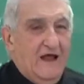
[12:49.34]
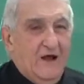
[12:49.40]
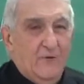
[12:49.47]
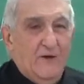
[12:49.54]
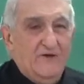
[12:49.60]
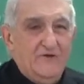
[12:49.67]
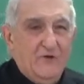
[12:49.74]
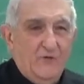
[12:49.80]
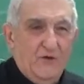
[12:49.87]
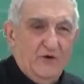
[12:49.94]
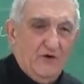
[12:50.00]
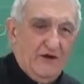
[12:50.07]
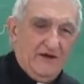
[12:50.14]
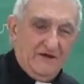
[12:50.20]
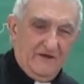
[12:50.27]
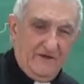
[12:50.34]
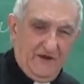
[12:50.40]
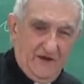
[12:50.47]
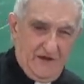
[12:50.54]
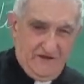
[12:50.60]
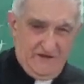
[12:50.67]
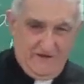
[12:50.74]
when you were a kid
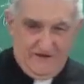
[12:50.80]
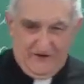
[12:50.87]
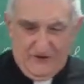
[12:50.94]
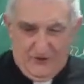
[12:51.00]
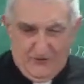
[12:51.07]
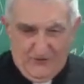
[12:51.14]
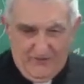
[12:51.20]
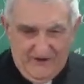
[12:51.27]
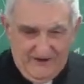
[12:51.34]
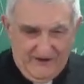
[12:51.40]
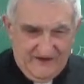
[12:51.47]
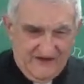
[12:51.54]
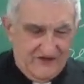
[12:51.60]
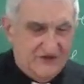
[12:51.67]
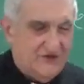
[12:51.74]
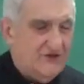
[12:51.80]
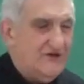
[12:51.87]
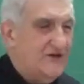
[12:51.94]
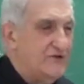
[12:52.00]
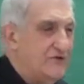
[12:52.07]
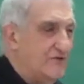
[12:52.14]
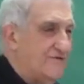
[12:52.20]
and you were many children
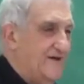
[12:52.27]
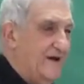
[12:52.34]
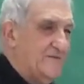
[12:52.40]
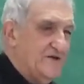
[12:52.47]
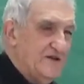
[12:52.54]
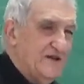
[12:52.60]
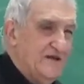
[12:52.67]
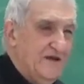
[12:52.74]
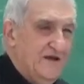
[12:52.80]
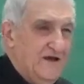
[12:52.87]
in your family,